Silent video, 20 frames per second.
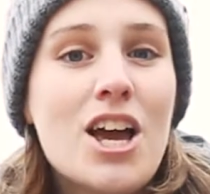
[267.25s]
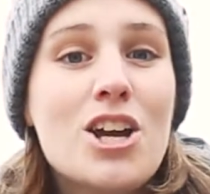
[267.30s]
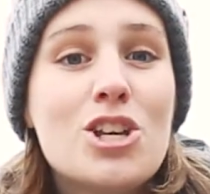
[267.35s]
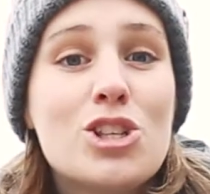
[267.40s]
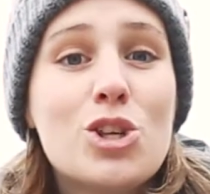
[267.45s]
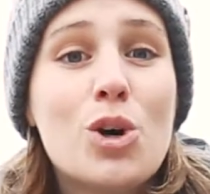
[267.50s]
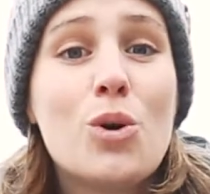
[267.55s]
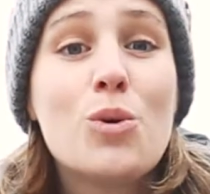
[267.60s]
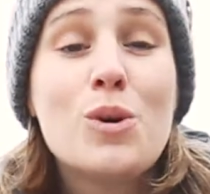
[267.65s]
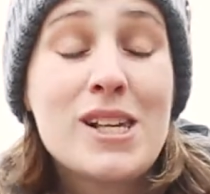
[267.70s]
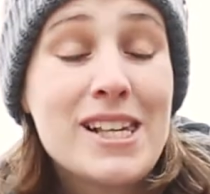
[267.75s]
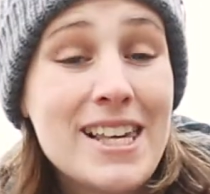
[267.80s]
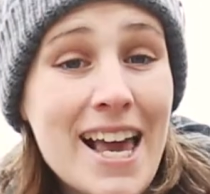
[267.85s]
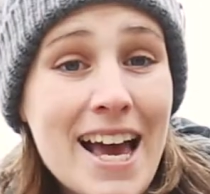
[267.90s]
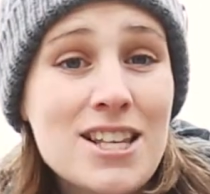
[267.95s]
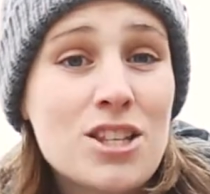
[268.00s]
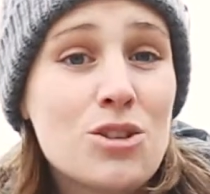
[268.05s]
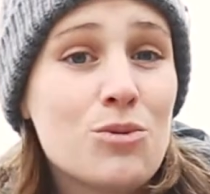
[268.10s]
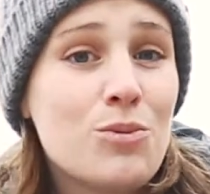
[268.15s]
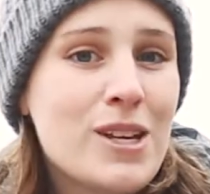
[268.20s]
So
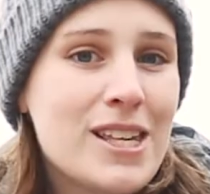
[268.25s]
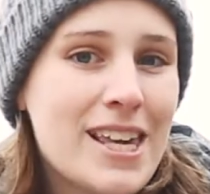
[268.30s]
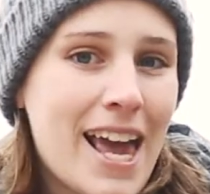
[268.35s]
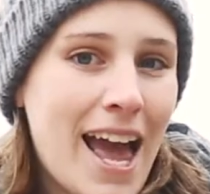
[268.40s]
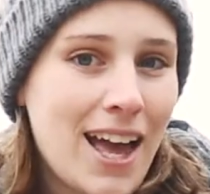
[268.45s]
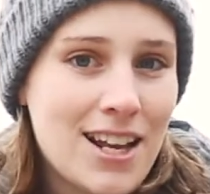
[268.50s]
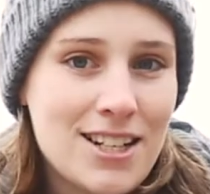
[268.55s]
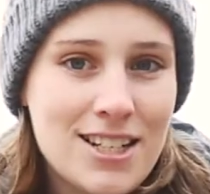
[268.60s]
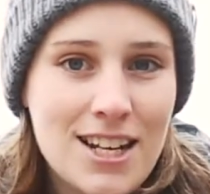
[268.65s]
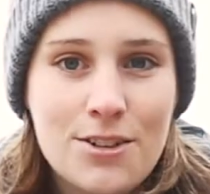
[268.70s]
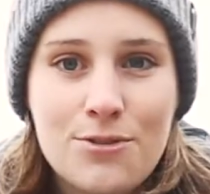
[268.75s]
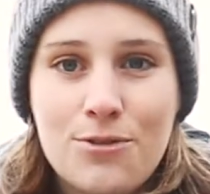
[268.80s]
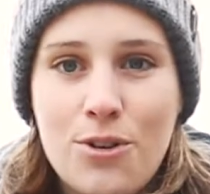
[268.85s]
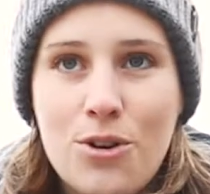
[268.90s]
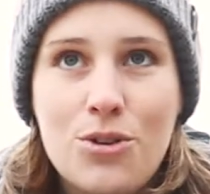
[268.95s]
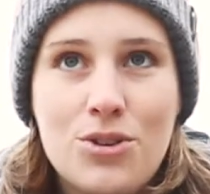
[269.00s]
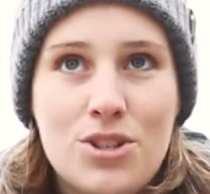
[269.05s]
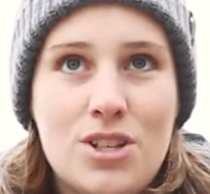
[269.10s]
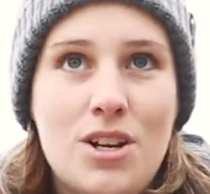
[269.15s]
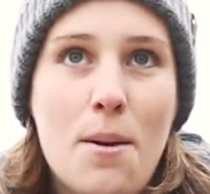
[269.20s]
yes, we can take
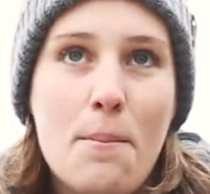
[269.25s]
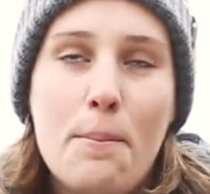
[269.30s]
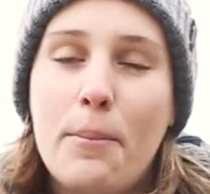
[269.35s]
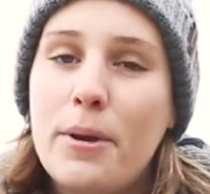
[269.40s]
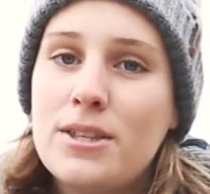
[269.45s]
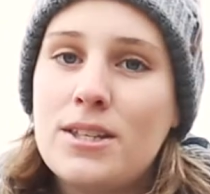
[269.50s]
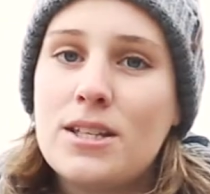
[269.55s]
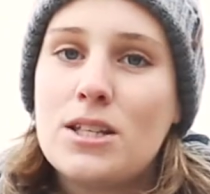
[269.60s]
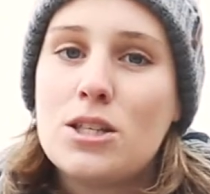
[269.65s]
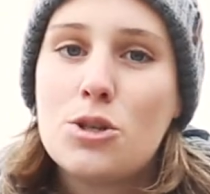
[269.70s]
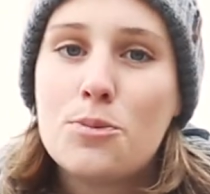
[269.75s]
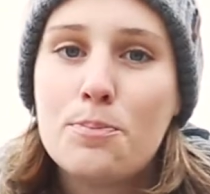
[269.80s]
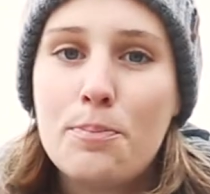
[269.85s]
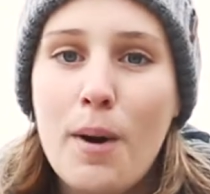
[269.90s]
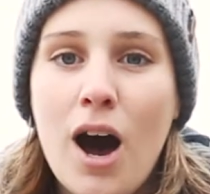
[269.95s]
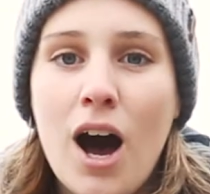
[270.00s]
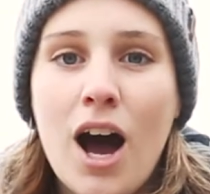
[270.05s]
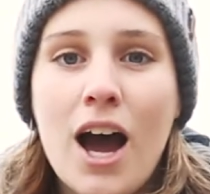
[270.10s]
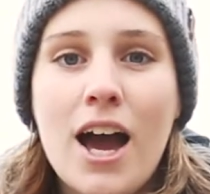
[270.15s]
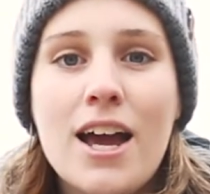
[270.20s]
photos in a busy
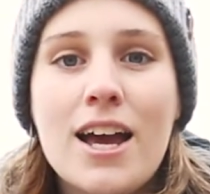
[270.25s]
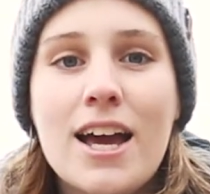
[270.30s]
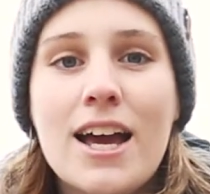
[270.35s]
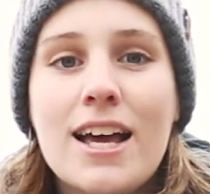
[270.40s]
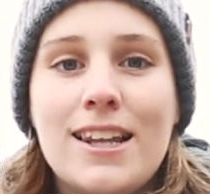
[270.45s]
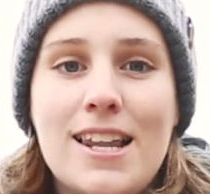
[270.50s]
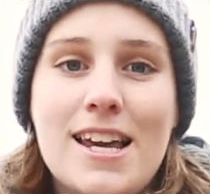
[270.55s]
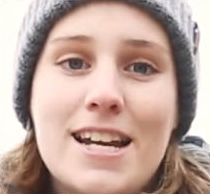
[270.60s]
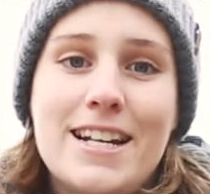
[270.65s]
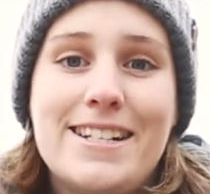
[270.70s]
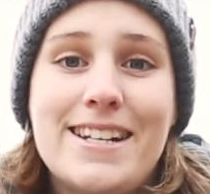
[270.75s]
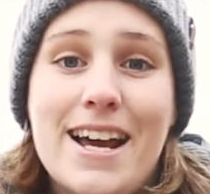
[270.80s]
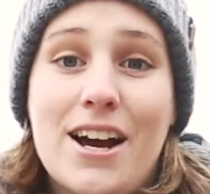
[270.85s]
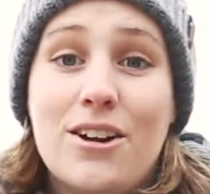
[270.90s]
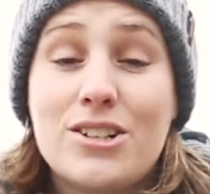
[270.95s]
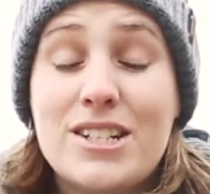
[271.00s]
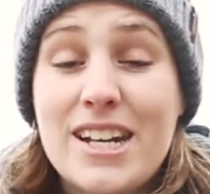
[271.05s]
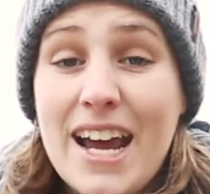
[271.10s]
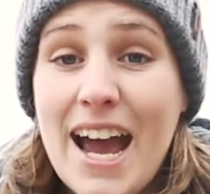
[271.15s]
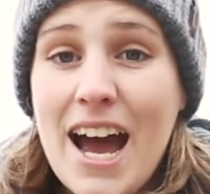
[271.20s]
spot, like
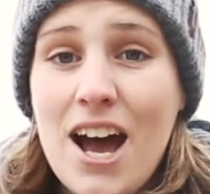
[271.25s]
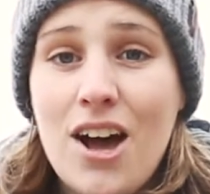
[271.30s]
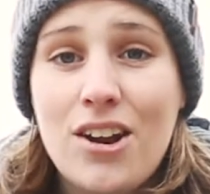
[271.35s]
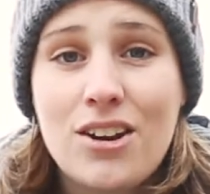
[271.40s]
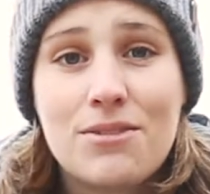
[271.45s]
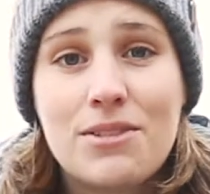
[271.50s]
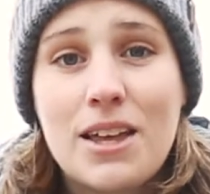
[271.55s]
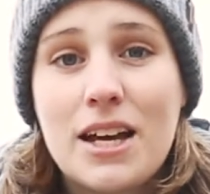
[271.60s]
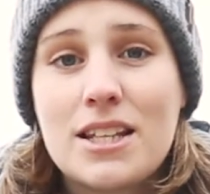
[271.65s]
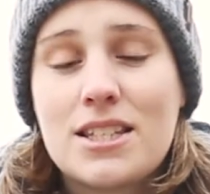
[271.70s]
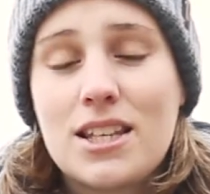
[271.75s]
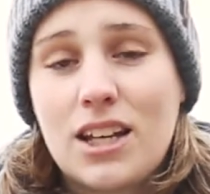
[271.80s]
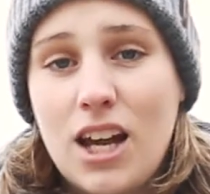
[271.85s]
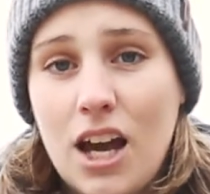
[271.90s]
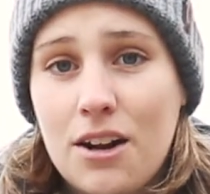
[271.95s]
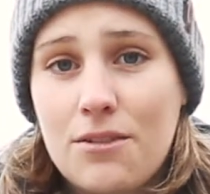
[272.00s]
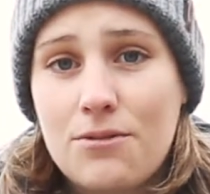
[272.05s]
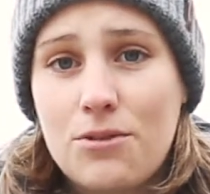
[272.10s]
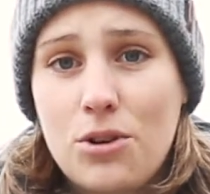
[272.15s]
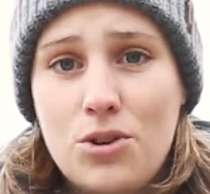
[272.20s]
downtown if that's the
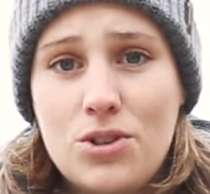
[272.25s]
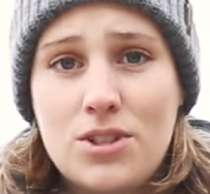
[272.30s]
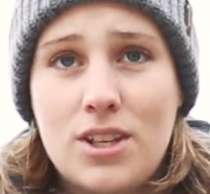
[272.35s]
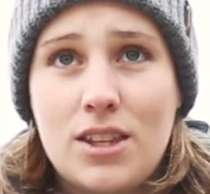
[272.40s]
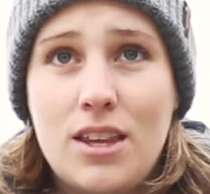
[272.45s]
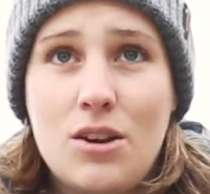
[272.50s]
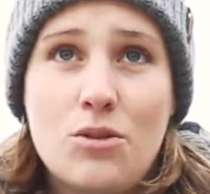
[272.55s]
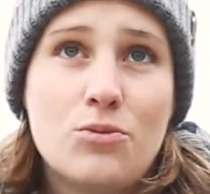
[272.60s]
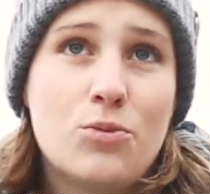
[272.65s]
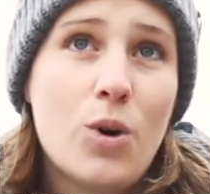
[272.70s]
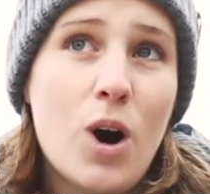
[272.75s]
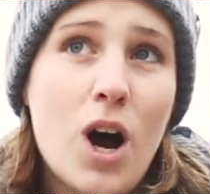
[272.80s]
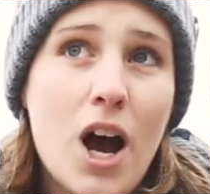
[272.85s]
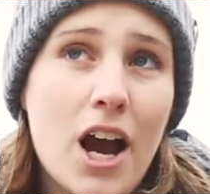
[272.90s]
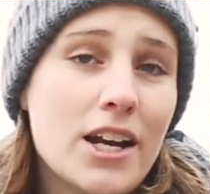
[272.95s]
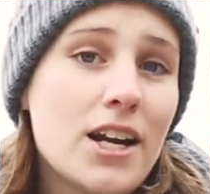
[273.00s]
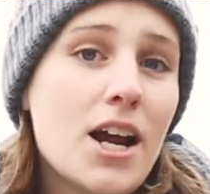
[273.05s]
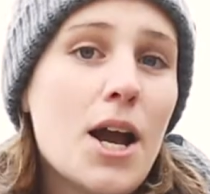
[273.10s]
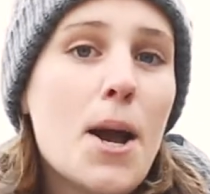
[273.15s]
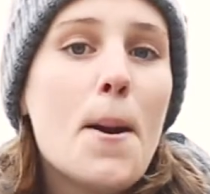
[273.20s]
kind of photos that they
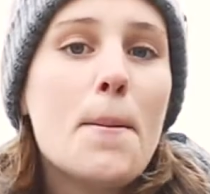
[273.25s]
want,